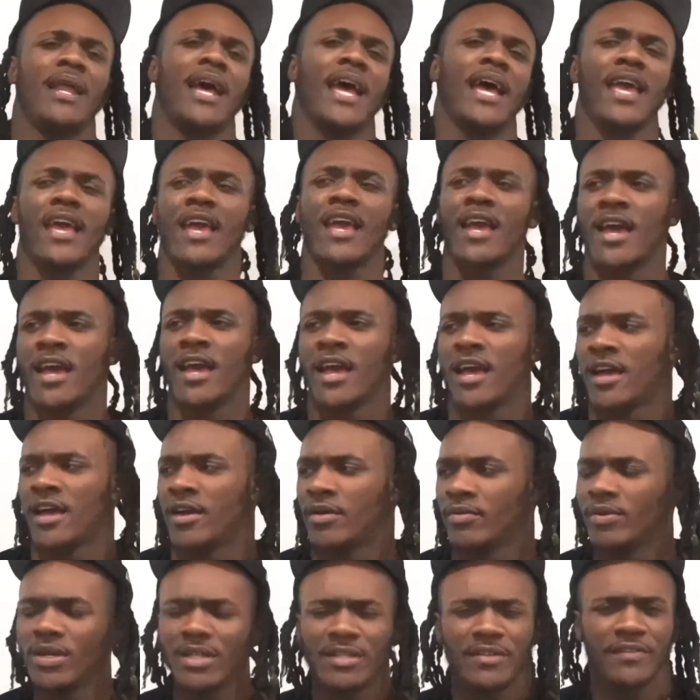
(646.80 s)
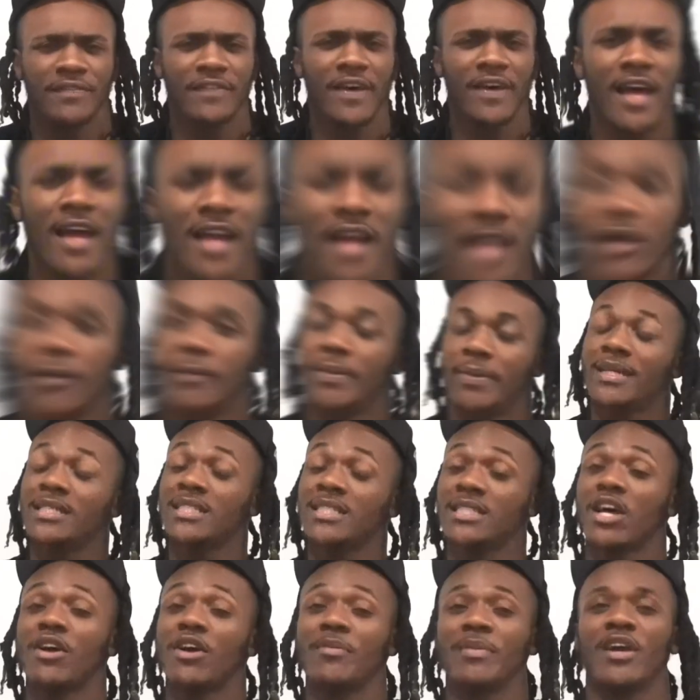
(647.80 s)
Like, what the fuck? Like,
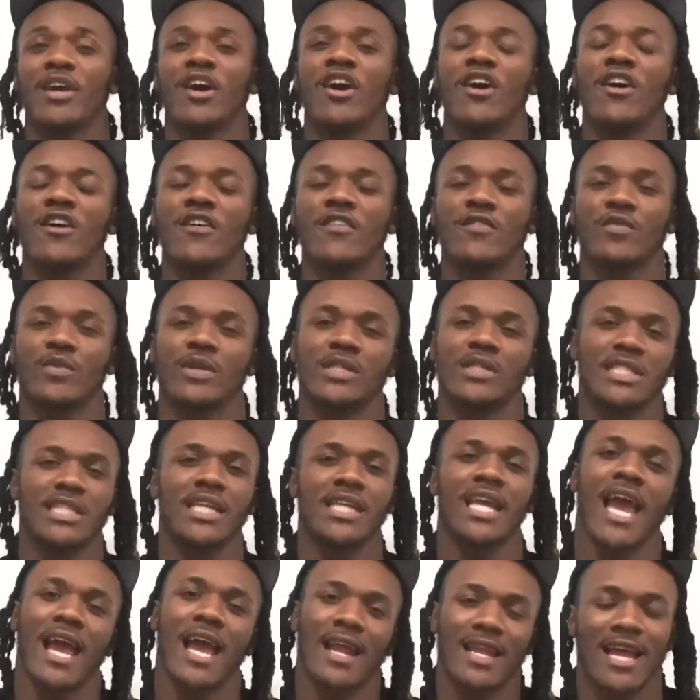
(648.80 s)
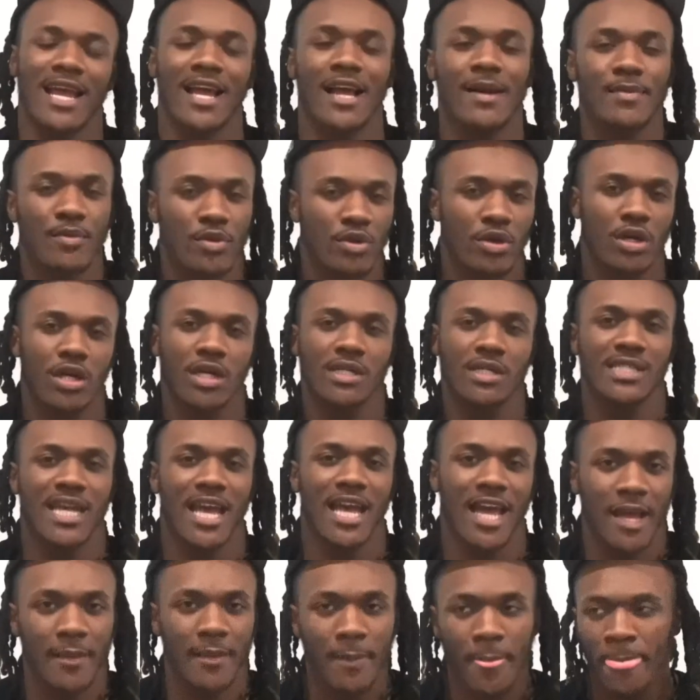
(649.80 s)
bitch throw me off when she act like I'm on her
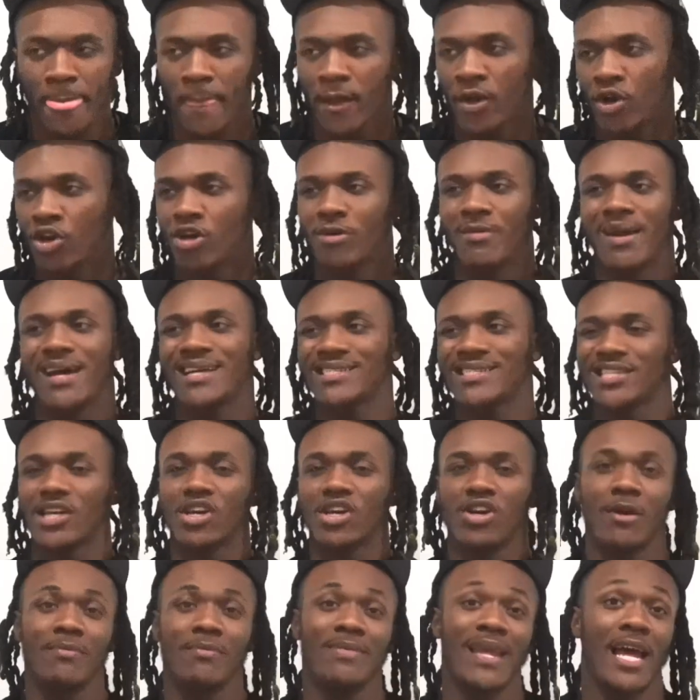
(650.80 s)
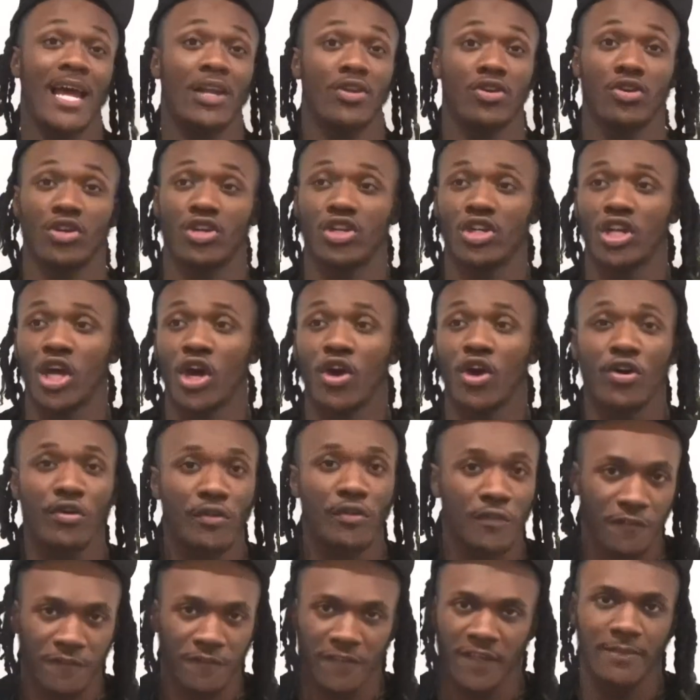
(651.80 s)
time. On my soul, I'm not on
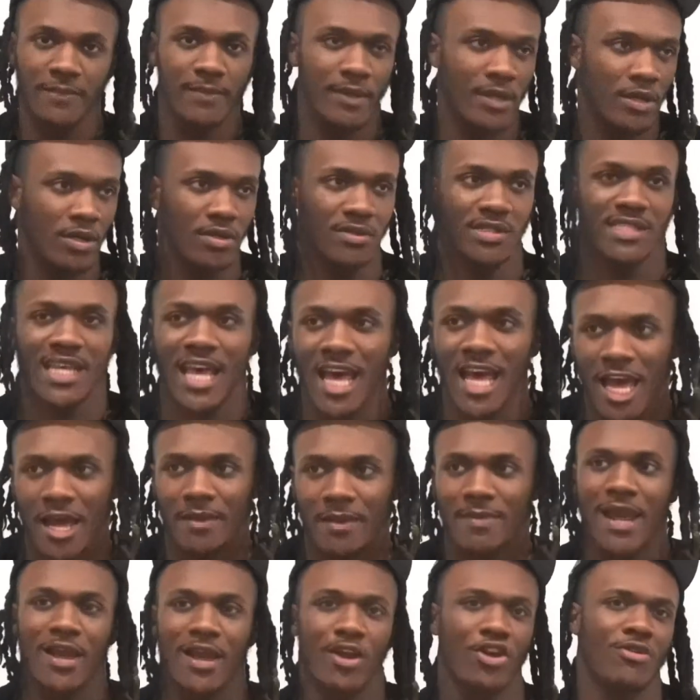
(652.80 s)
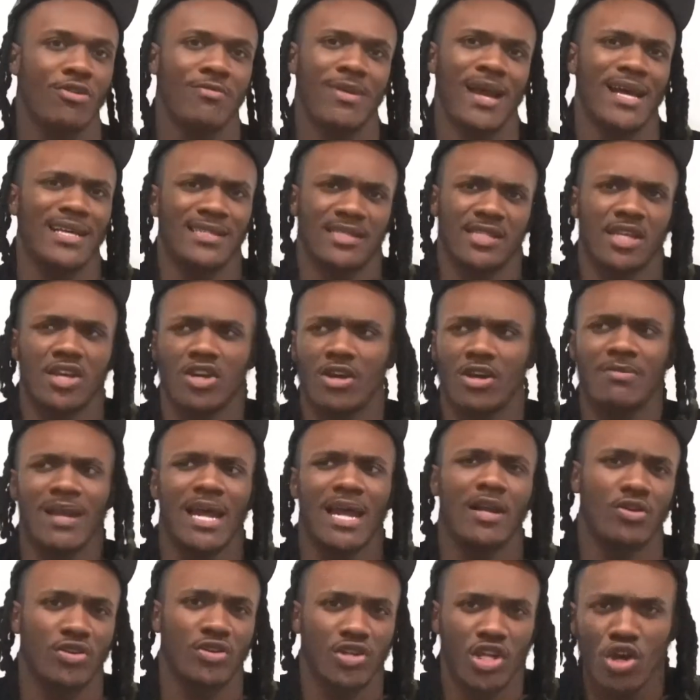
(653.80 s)
no female time. Like, on my soul, I'm
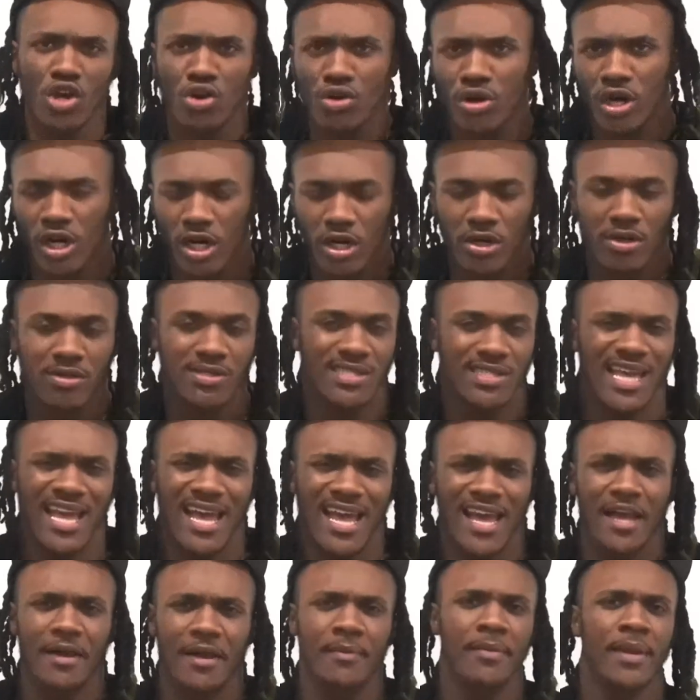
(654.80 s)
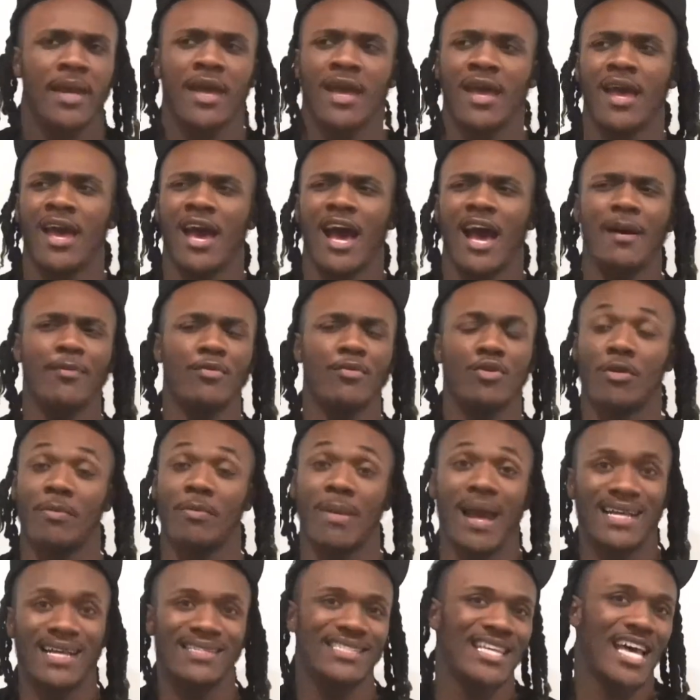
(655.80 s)
not on no girl time. I'm on
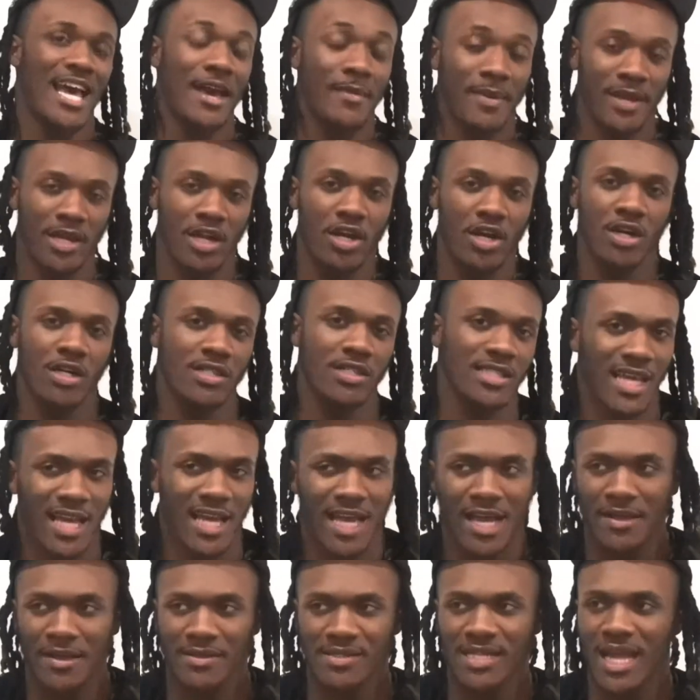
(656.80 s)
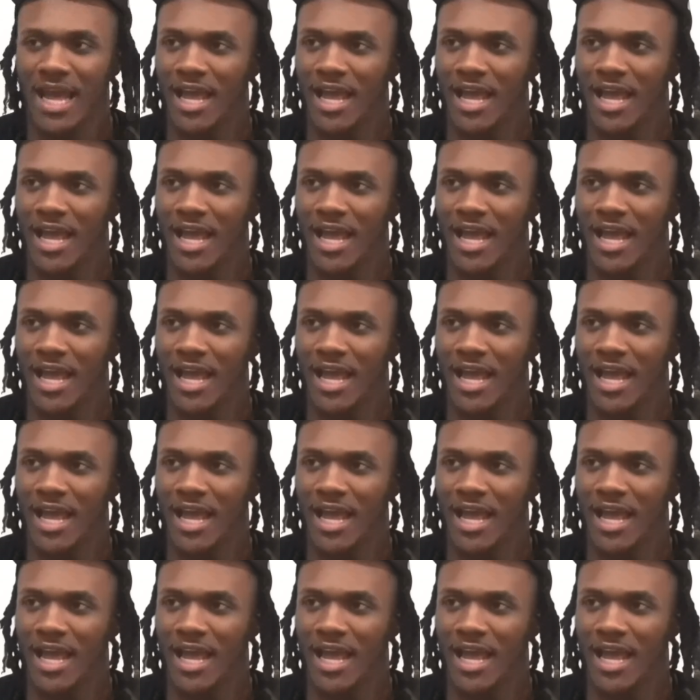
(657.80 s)
my time at all times.